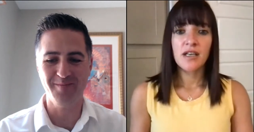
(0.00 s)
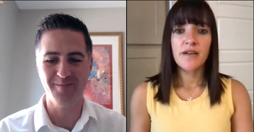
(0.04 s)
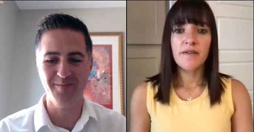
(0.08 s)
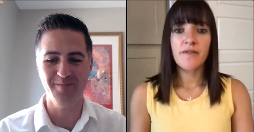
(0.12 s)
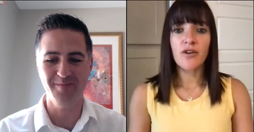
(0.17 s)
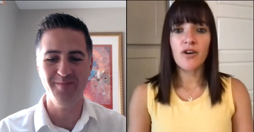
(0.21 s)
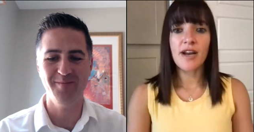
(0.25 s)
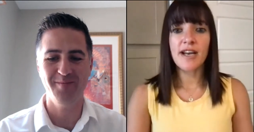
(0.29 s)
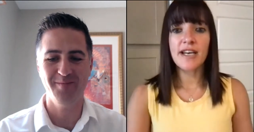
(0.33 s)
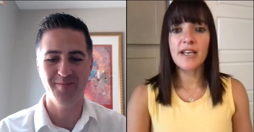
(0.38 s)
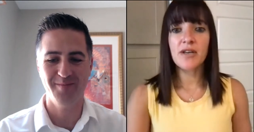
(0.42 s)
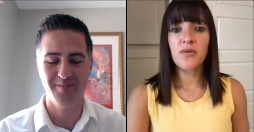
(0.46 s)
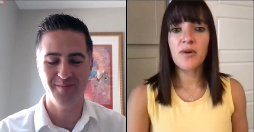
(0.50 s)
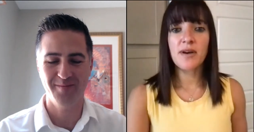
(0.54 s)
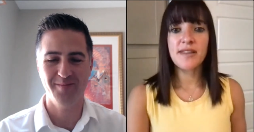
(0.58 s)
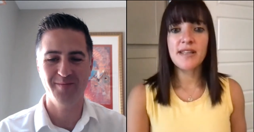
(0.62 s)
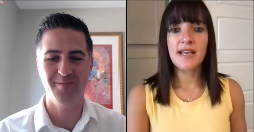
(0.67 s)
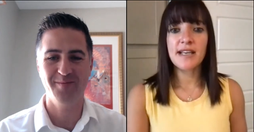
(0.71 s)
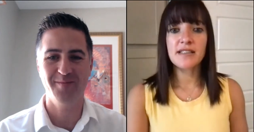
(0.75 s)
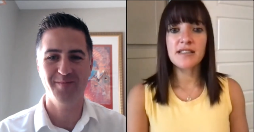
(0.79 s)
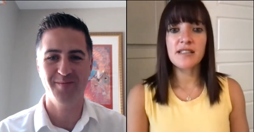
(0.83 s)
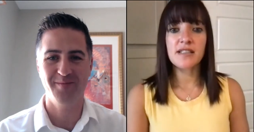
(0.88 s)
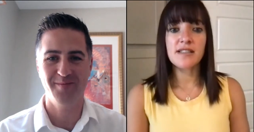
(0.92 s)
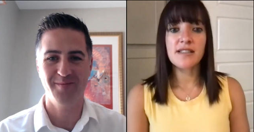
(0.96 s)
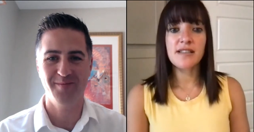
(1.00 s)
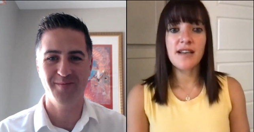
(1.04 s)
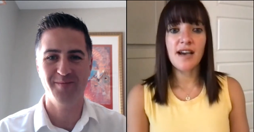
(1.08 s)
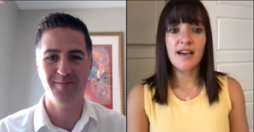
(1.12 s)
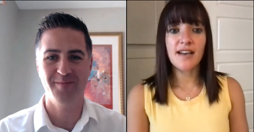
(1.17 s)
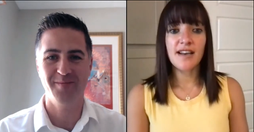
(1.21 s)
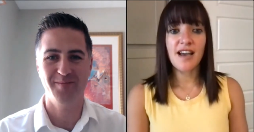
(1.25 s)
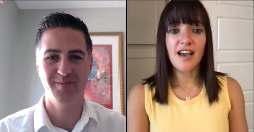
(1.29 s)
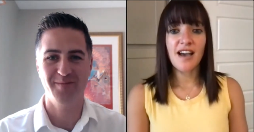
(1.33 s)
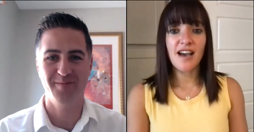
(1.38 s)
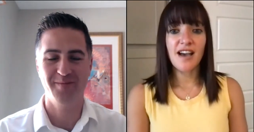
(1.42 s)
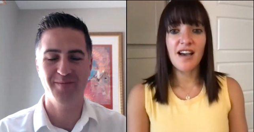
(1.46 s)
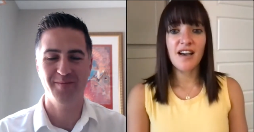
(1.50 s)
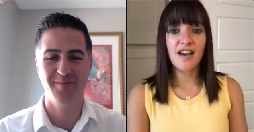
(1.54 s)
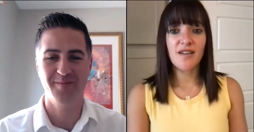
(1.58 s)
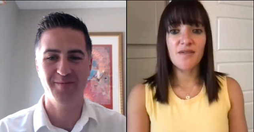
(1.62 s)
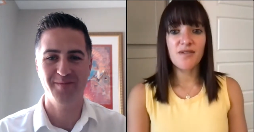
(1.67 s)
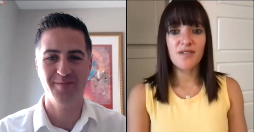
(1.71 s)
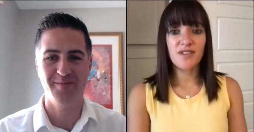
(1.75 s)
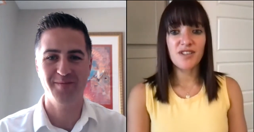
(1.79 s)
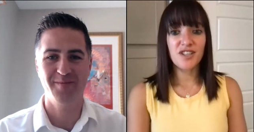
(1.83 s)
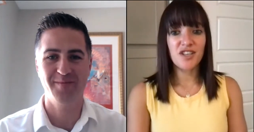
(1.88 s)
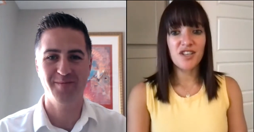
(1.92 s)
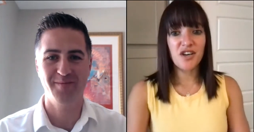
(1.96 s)
Speaker 1: For anyone that does not have,
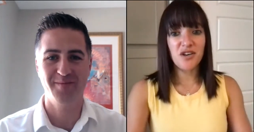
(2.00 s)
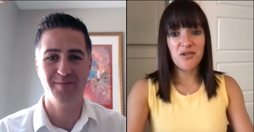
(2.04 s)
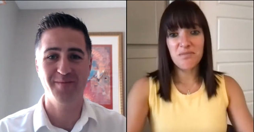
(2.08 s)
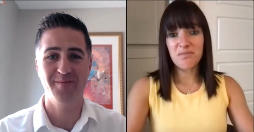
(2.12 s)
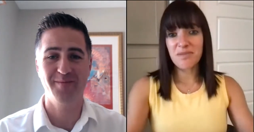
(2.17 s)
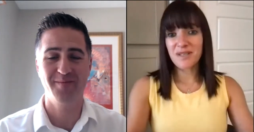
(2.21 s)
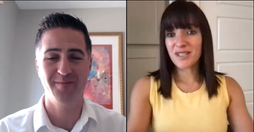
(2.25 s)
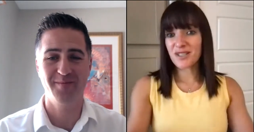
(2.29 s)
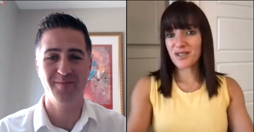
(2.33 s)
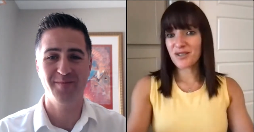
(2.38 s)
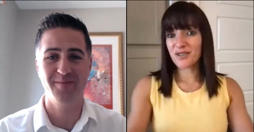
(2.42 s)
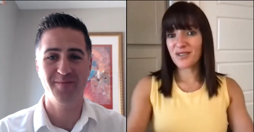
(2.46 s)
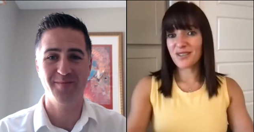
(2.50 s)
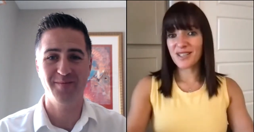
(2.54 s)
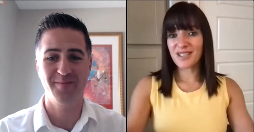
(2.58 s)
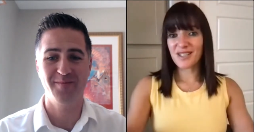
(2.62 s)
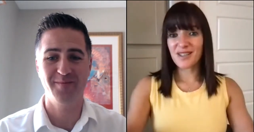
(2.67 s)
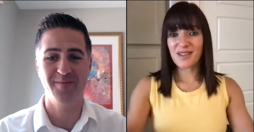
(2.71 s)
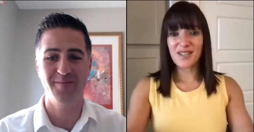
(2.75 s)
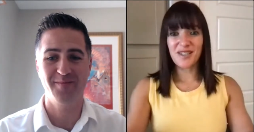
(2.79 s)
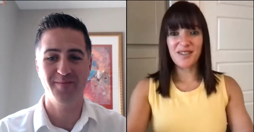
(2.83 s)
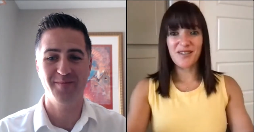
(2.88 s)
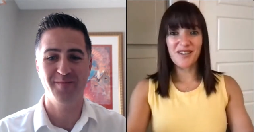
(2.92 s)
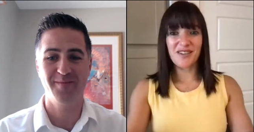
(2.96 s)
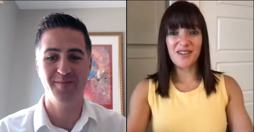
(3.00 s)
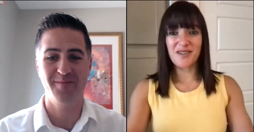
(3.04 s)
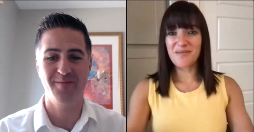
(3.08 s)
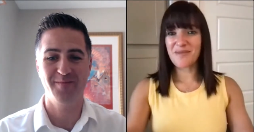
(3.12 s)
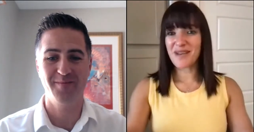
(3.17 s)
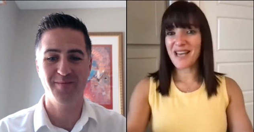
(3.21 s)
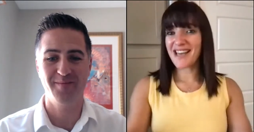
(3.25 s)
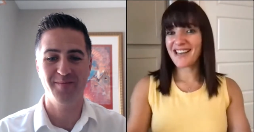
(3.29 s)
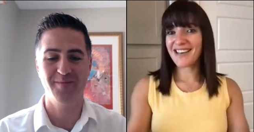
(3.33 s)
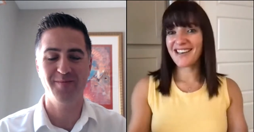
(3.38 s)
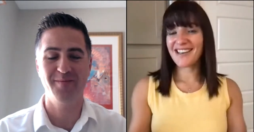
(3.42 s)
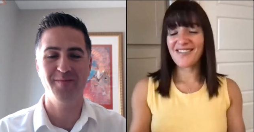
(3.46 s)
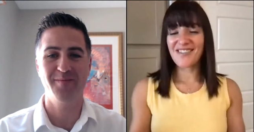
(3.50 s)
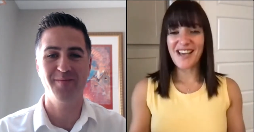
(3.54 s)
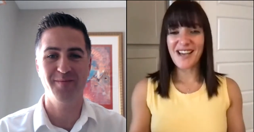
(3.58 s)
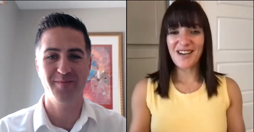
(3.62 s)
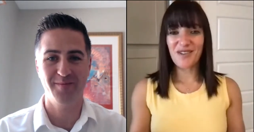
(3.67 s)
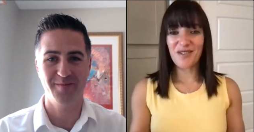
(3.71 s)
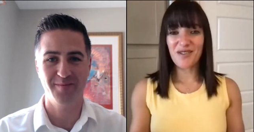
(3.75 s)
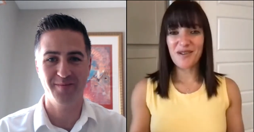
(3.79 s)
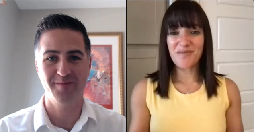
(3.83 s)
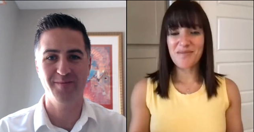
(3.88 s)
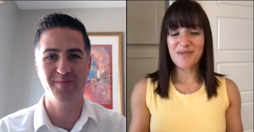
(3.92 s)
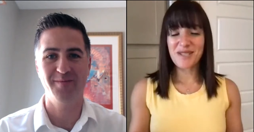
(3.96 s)
you know, Bitcoin, Ethereum, any of
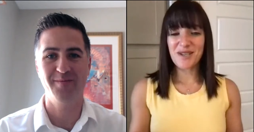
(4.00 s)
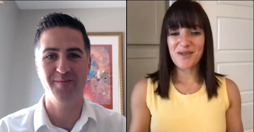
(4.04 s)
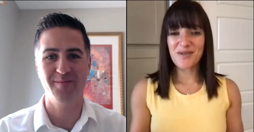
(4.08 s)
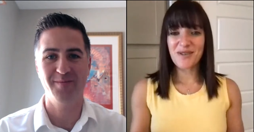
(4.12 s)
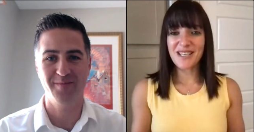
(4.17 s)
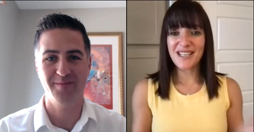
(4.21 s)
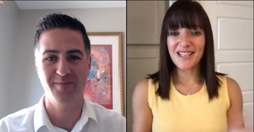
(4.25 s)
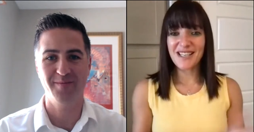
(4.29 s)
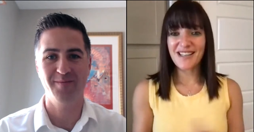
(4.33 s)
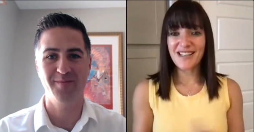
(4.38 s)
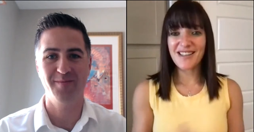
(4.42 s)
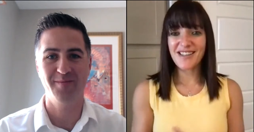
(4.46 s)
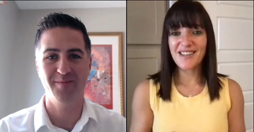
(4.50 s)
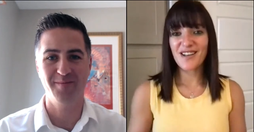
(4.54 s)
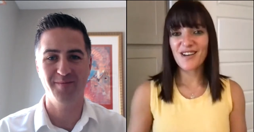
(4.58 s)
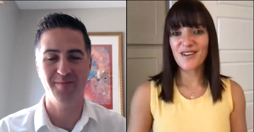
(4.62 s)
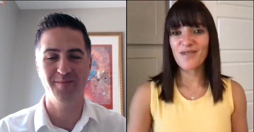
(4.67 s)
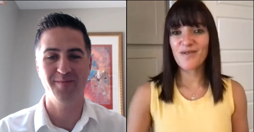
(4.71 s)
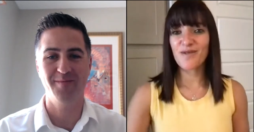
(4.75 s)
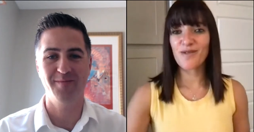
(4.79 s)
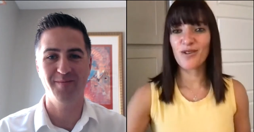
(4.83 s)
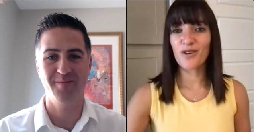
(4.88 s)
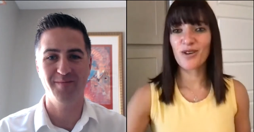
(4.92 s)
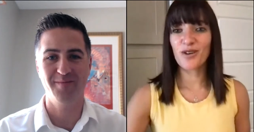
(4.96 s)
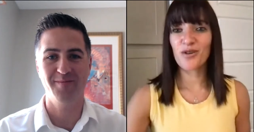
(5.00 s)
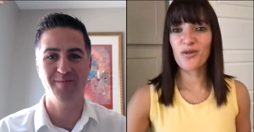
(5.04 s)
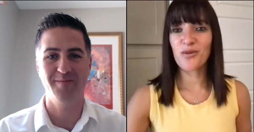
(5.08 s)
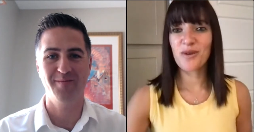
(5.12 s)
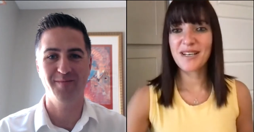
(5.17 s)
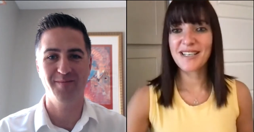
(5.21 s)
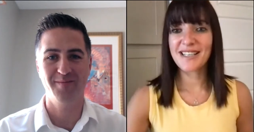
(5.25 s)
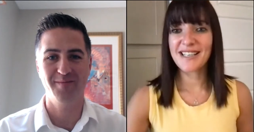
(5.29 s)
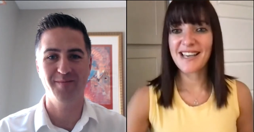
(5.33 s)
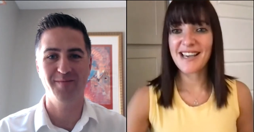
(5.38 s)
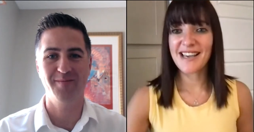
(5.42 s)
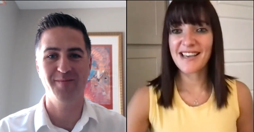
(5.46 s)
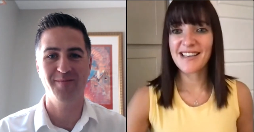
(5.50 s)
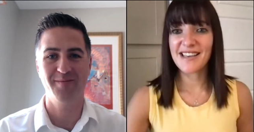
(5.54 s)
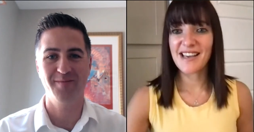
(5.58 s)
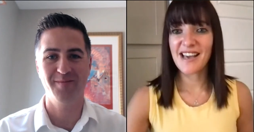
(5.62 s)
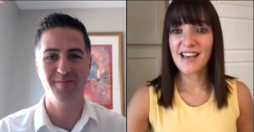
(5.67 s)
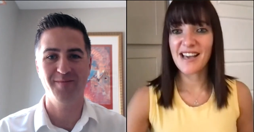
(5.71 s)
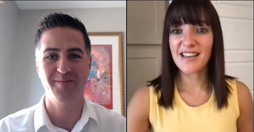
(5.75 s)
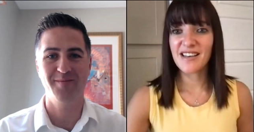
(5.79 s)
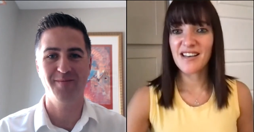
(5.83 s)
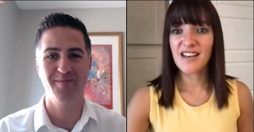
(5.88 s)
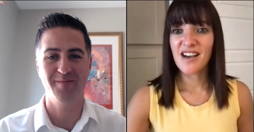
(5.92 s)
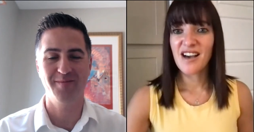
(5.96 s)
that crypto in their four oh one k
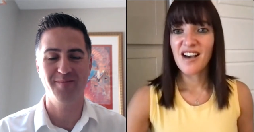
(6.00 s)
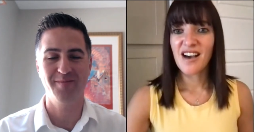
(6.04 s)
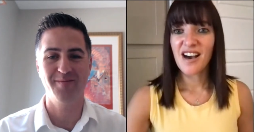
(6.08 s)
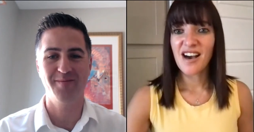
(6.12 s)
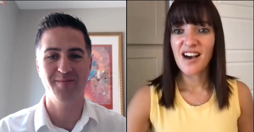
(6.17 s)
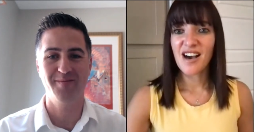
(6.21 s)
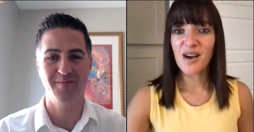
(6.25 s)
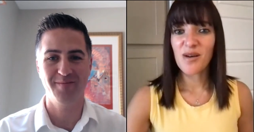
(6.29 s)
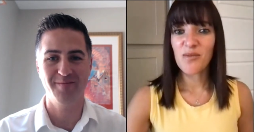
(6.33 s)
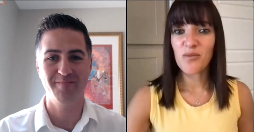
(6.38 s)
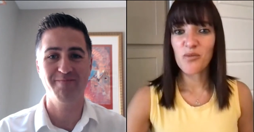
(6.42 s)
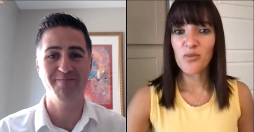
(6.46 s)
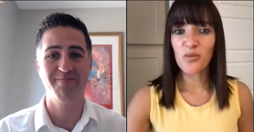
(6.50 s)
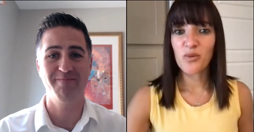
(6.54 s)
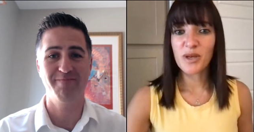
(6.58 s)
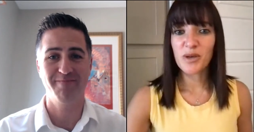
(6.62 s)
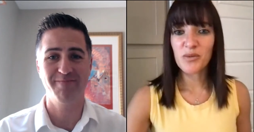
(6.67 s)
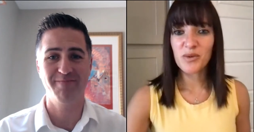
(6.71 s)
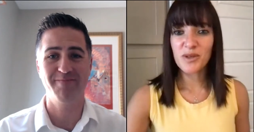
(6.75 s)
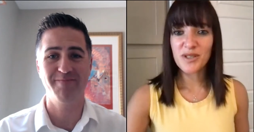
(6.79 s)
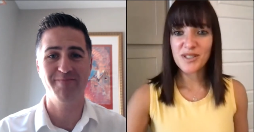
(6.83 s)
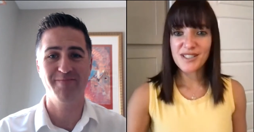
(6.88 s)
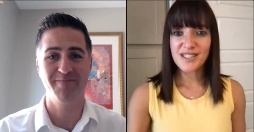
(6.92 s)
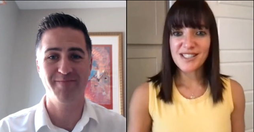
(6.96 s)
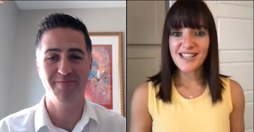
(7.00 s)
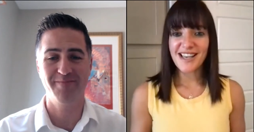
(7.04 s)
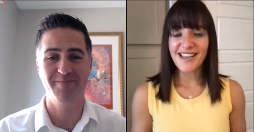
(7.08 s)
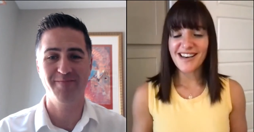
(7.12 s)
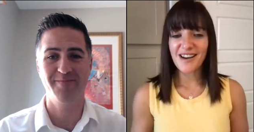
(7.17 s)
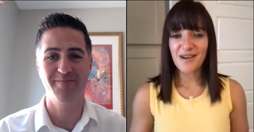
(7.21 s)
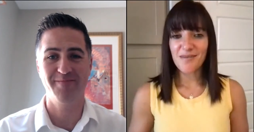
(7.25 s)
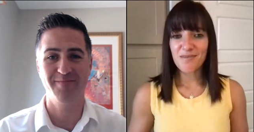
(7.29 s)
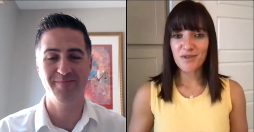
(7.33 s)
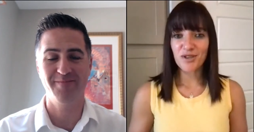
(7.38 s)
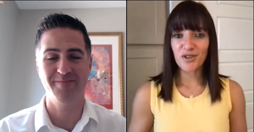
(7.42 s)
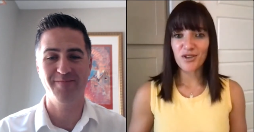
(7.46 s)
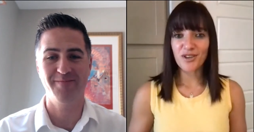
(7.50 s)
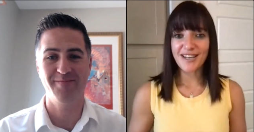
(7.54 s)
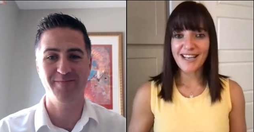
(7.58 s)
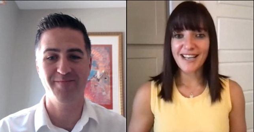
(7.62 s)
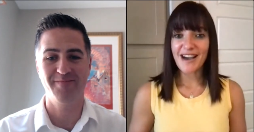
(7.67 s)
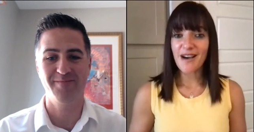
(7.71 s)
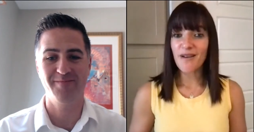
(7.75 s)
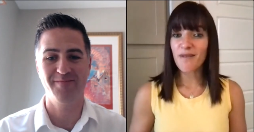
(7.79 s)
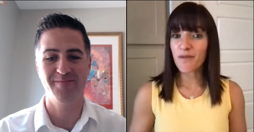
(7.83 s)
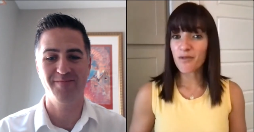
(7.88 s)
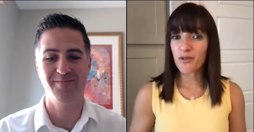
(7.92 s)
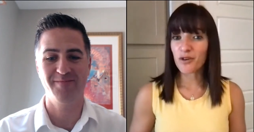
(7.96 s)
yet, um, we will set up your
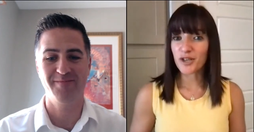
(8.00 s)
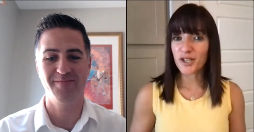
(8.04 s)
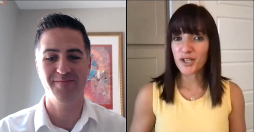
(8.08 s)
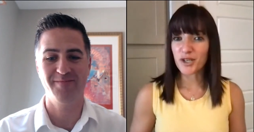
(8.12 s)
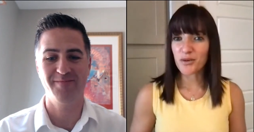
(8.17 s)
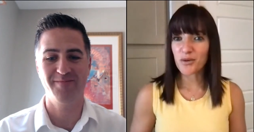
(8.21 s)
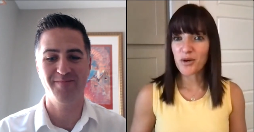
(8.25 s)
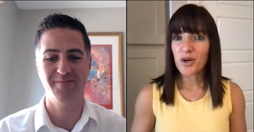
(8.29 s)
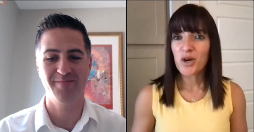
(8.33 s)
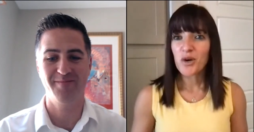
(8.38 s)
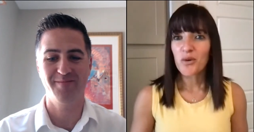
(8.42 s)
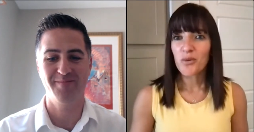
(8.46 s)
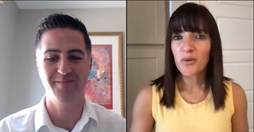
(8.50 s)
account for you.